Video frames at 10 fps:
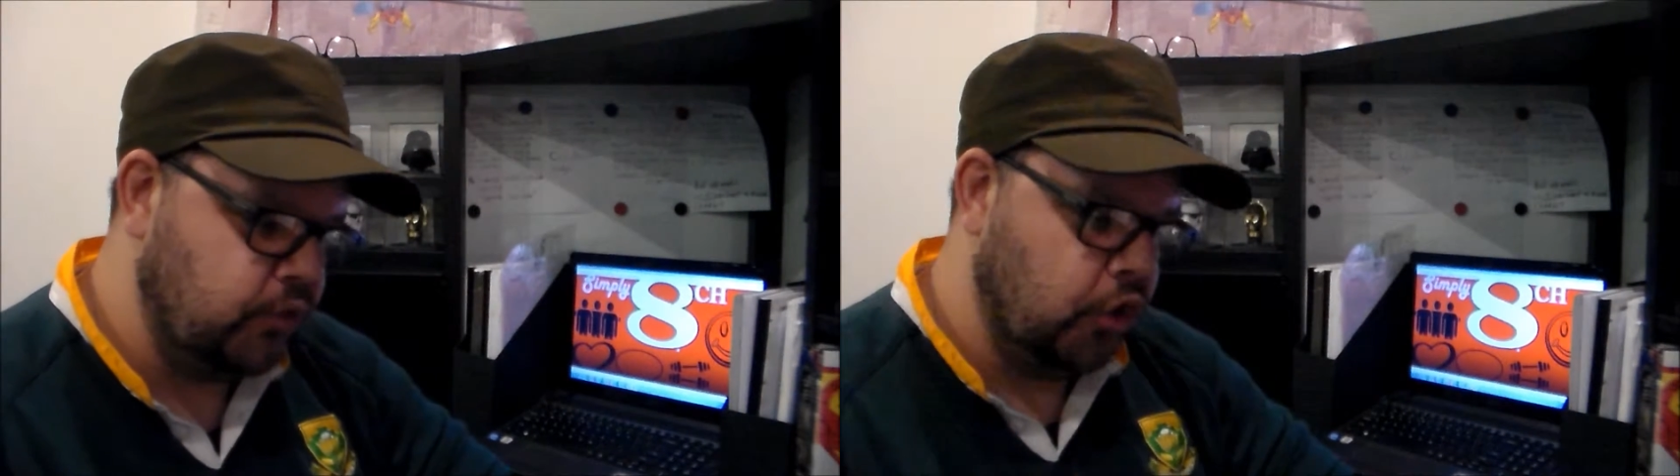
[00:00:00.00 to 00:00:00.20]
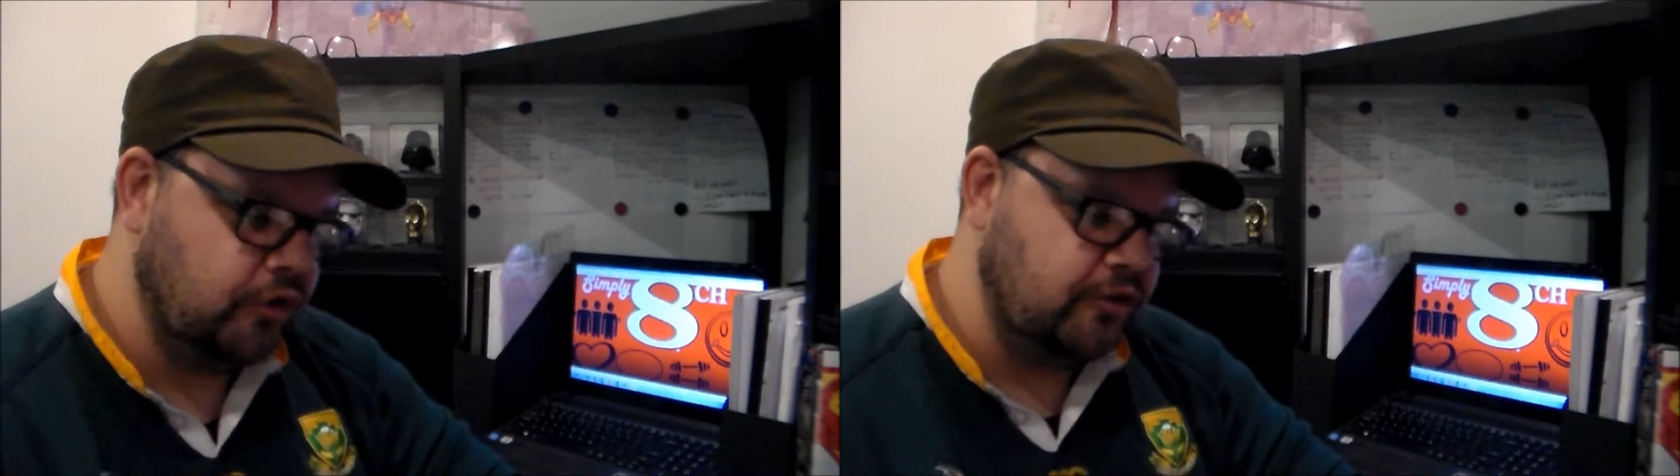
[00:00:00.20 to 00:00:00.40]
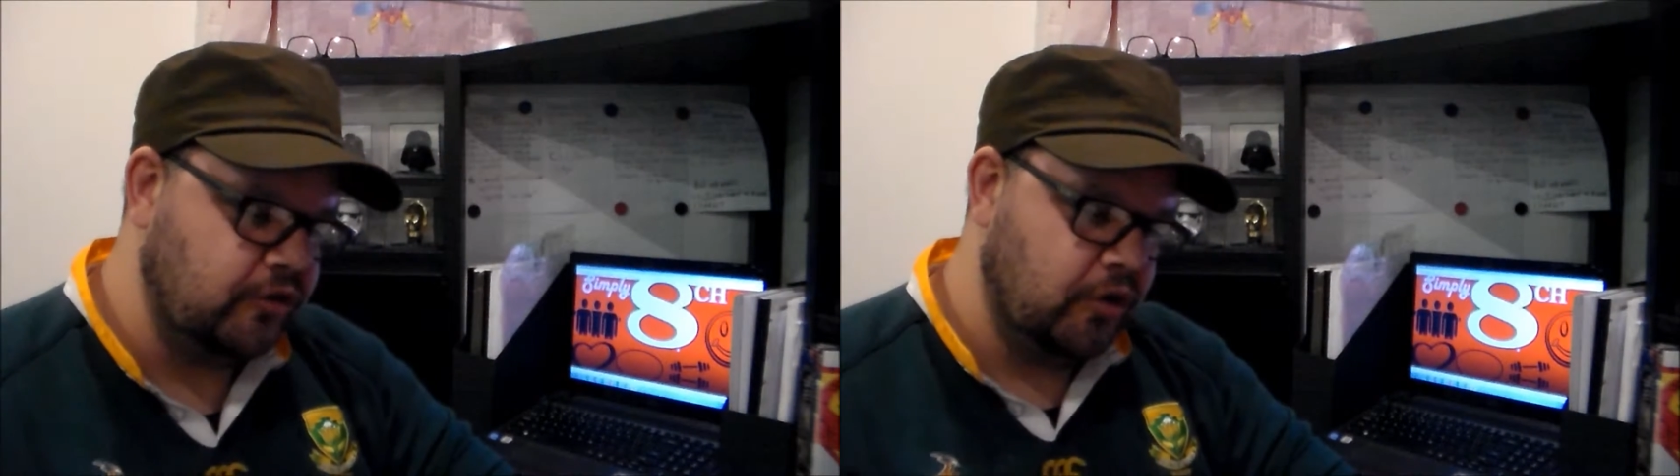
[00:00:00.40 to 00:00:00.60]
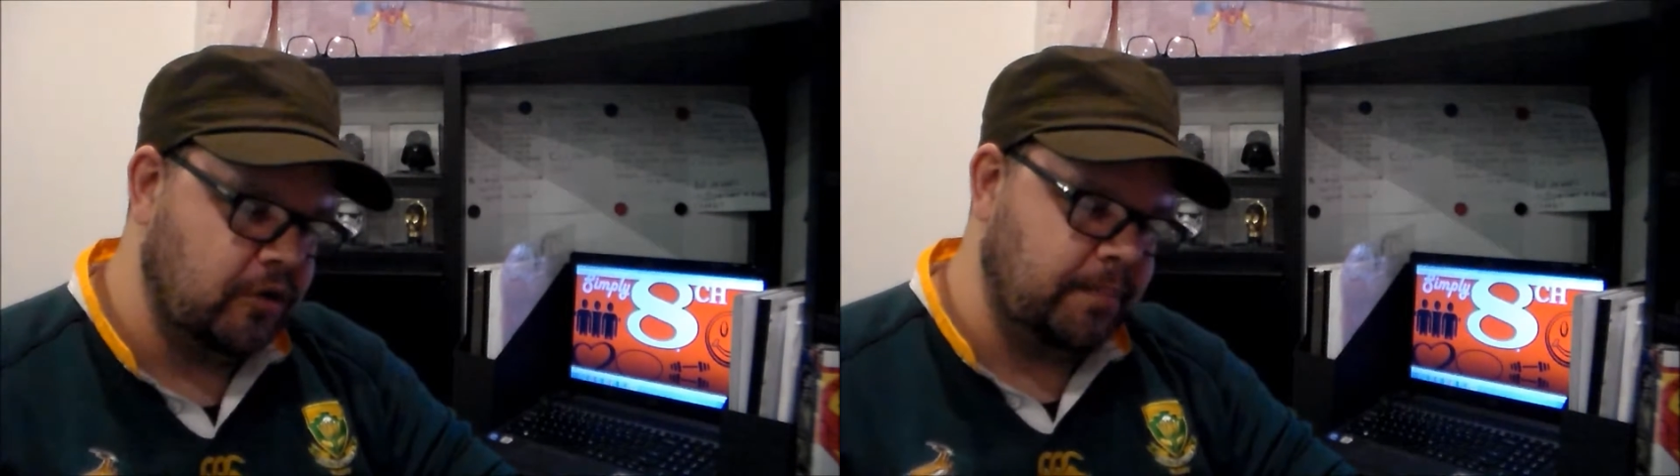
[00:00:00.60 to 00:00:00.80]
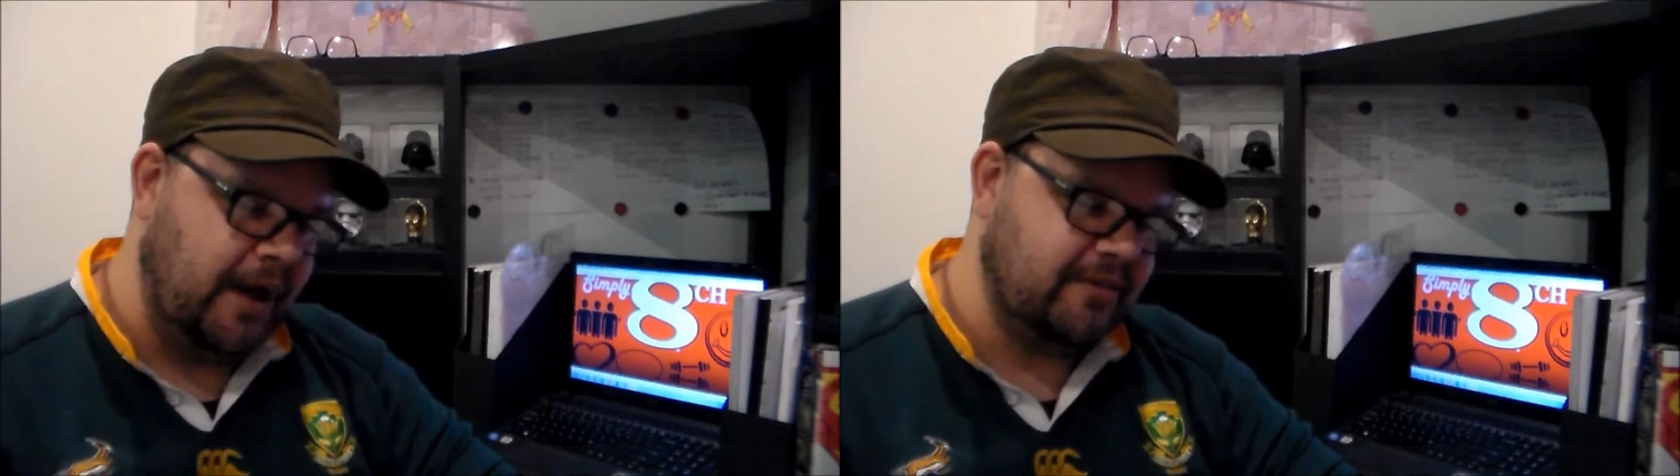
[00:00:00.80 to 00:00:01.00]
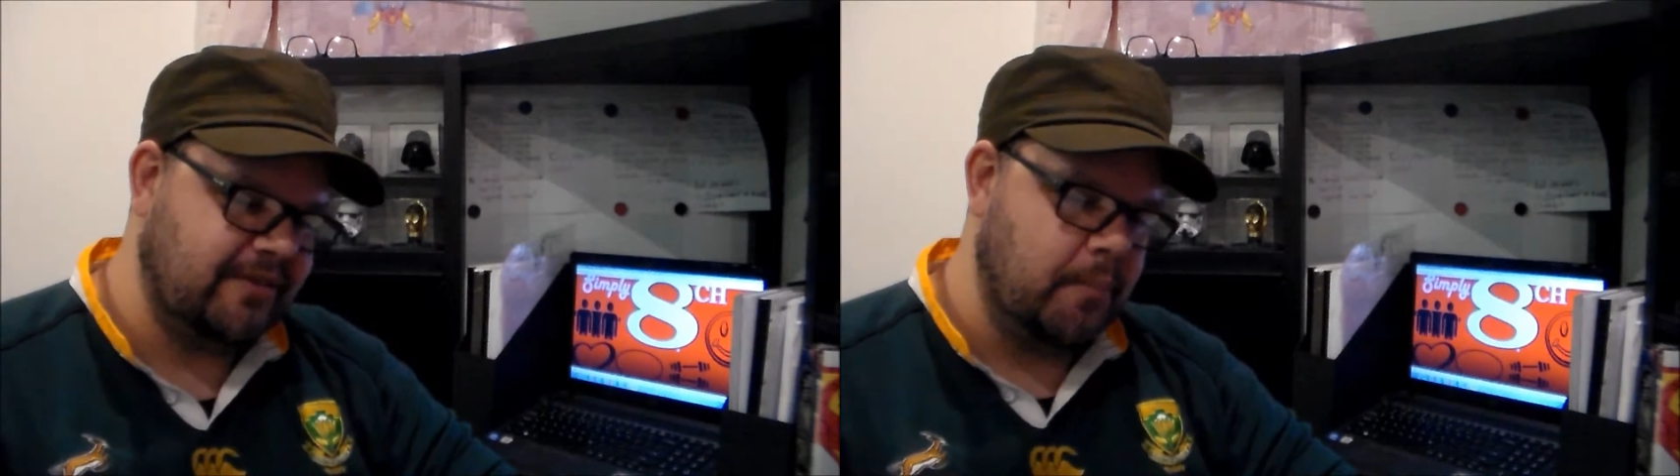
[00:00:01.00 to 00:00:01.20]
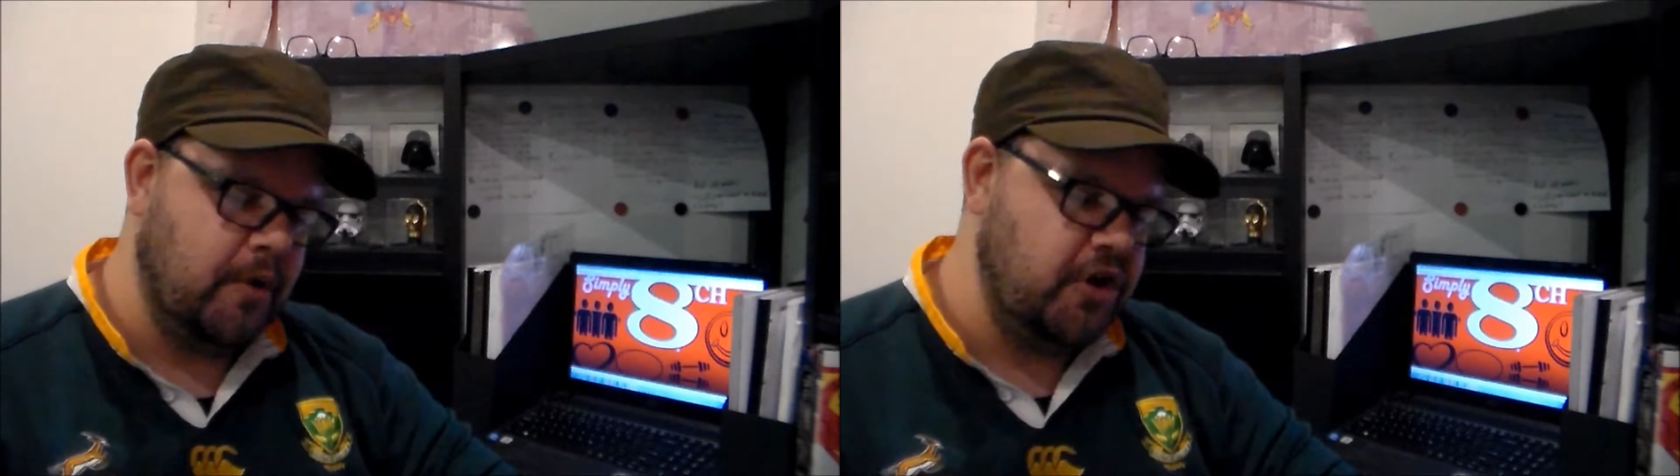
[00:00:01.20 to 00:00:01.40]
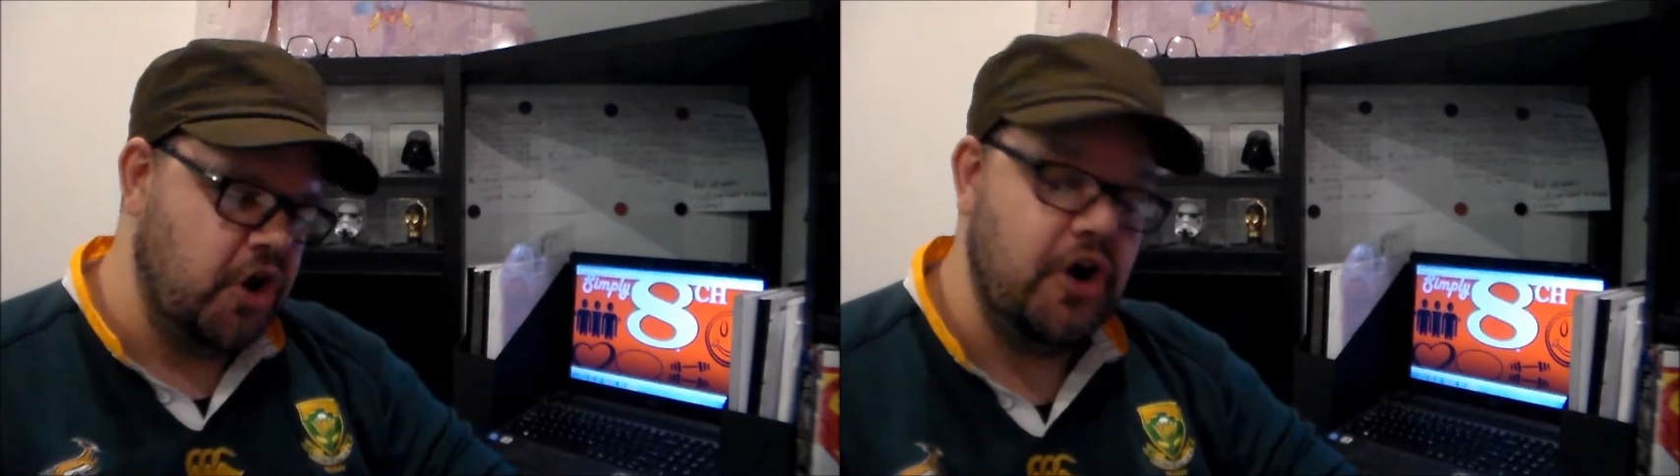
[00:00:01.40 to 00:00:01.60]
door to door by someone